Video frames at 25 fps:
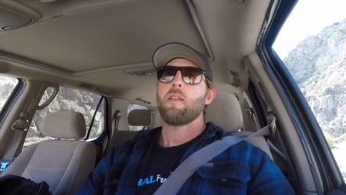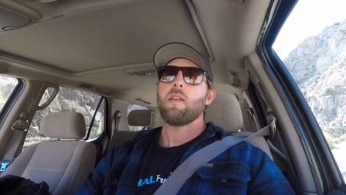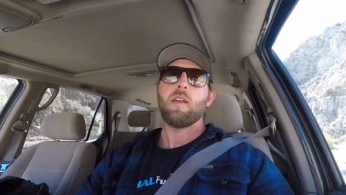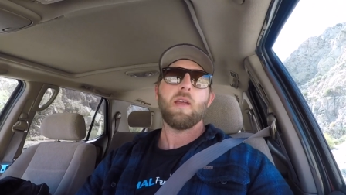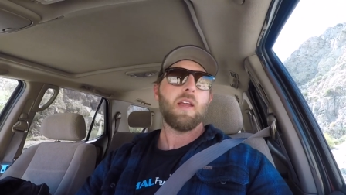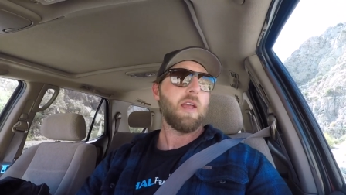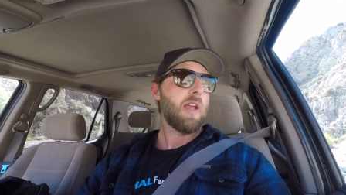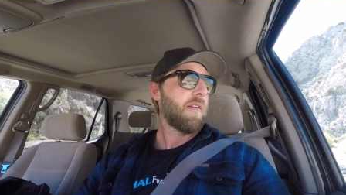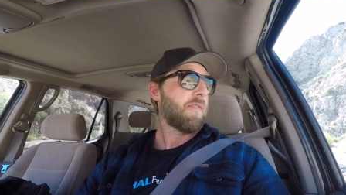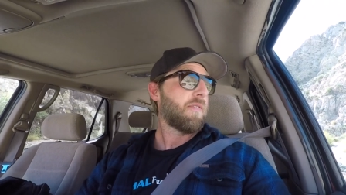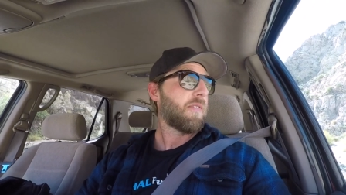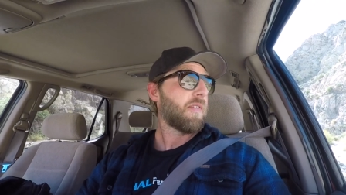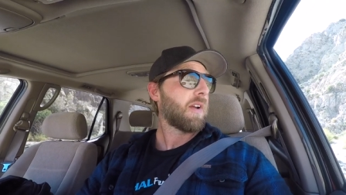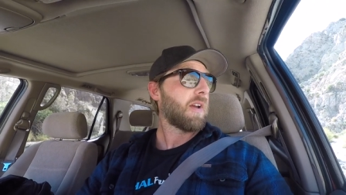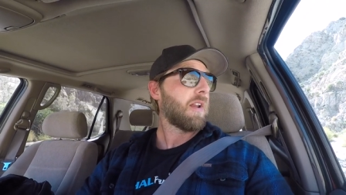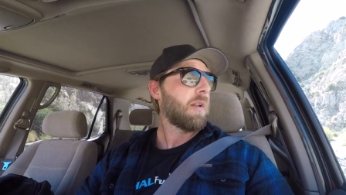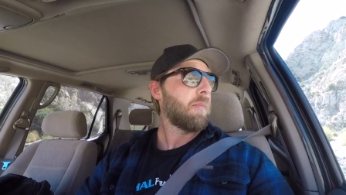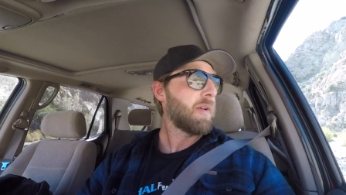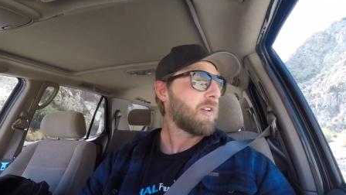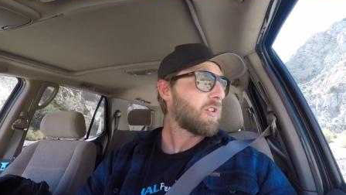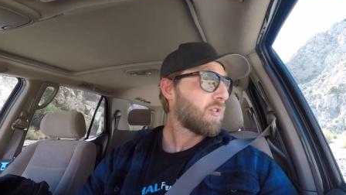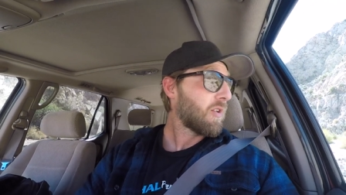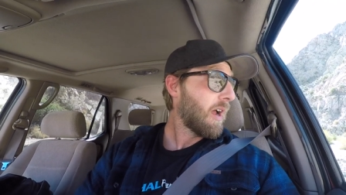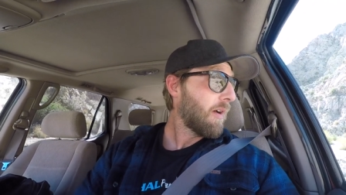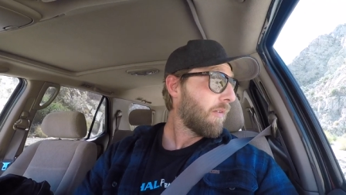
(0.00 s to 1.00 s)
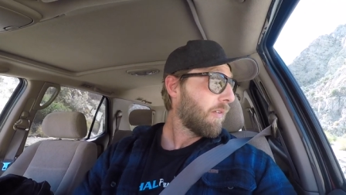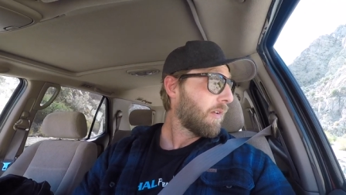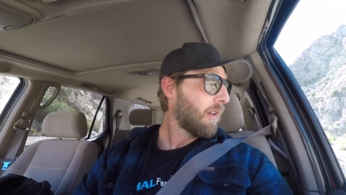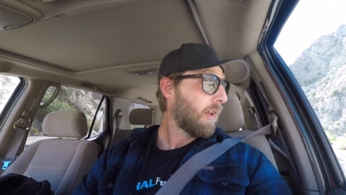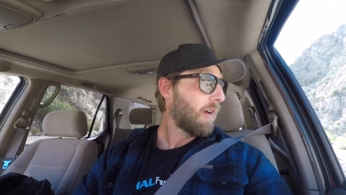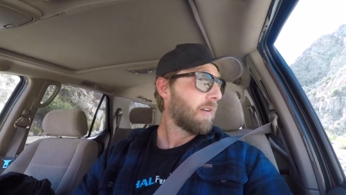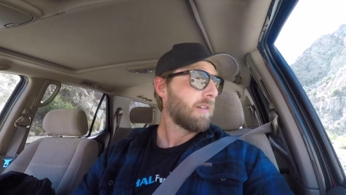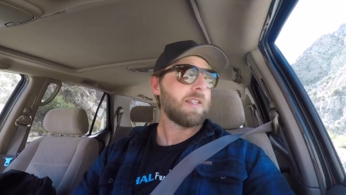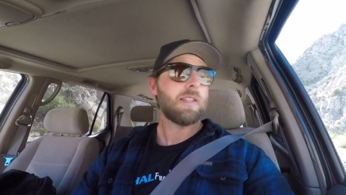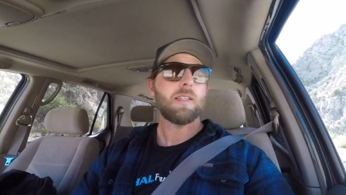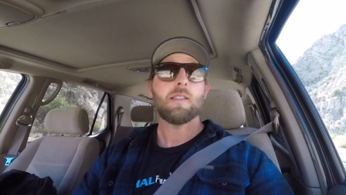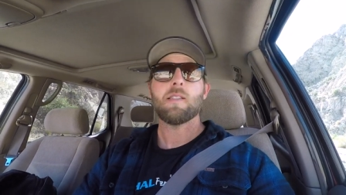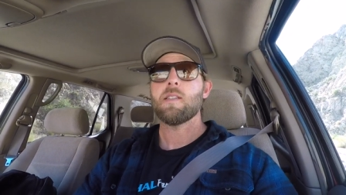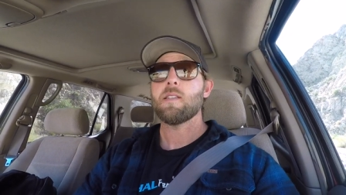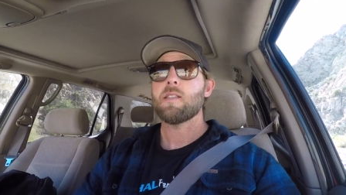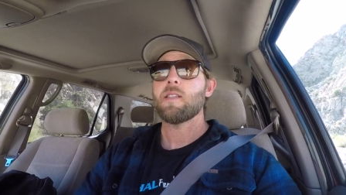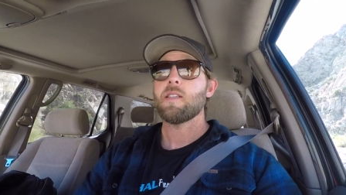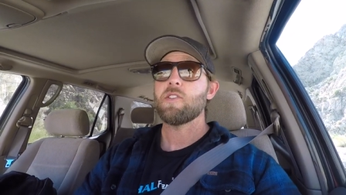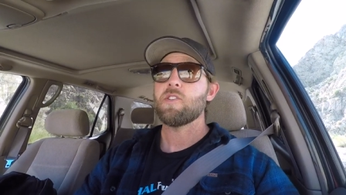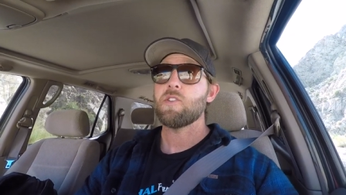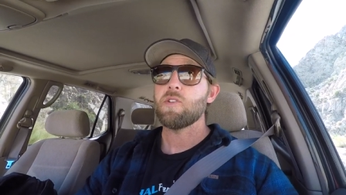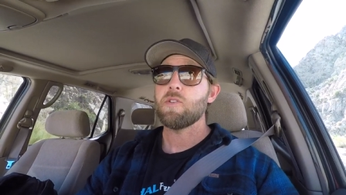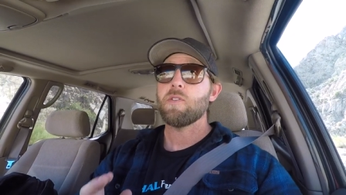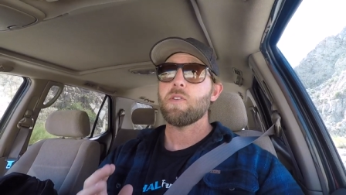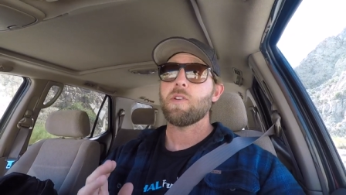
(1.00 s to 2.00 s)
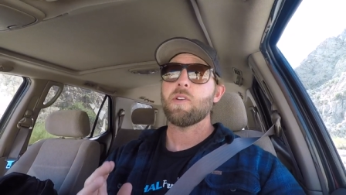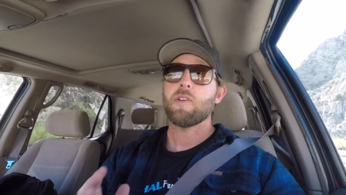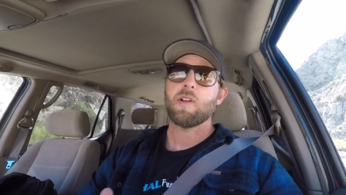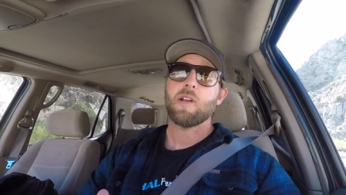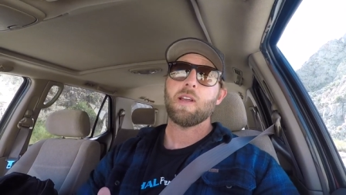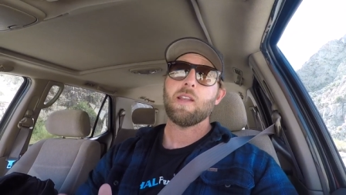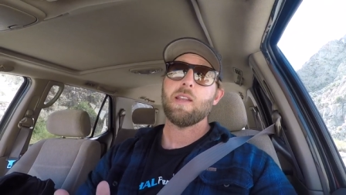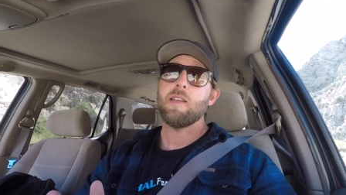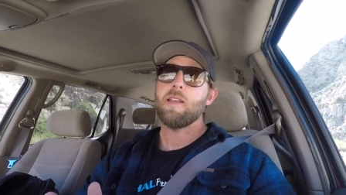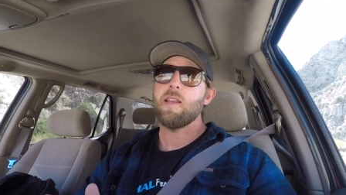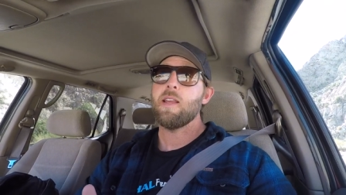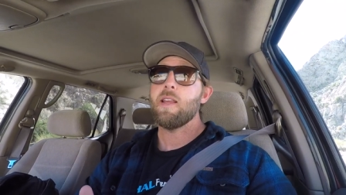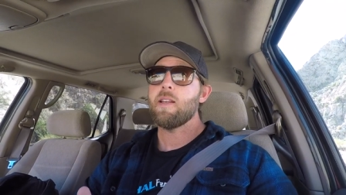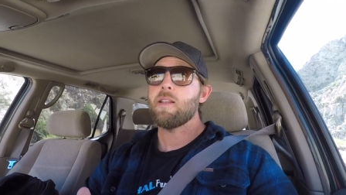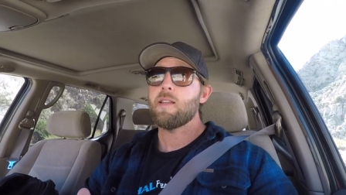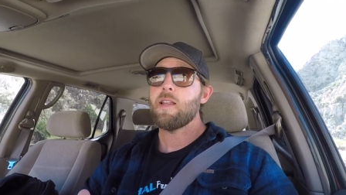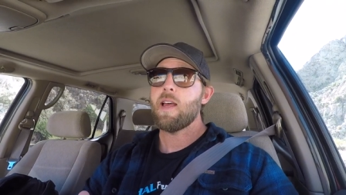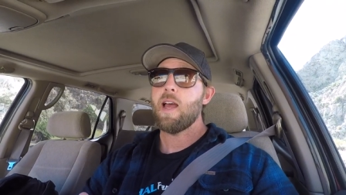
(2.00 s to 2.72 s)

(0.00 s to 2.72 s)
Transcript: if you're gonna be traveling long distances, you, are gonna need to